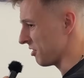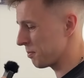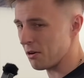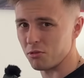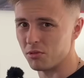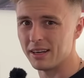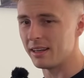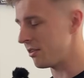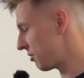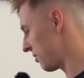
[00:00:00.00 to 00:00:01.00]
special
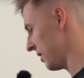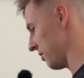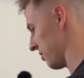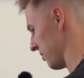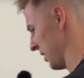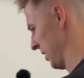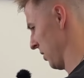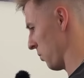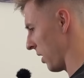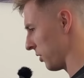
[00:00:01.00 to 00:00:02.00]
really, it's just
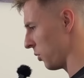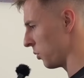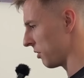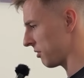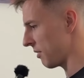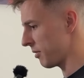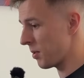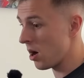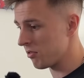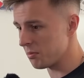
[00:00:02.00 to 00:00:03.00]
where I do all the stuff
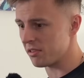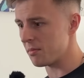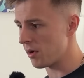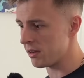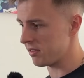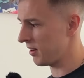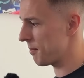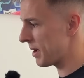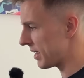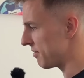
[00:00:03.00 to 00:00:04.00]
apart from sim racing, like
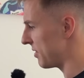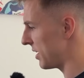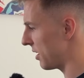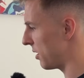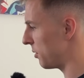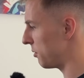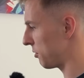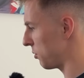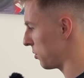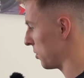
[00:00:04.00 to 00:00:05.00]
making
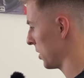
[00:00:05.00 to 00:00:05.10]
videos or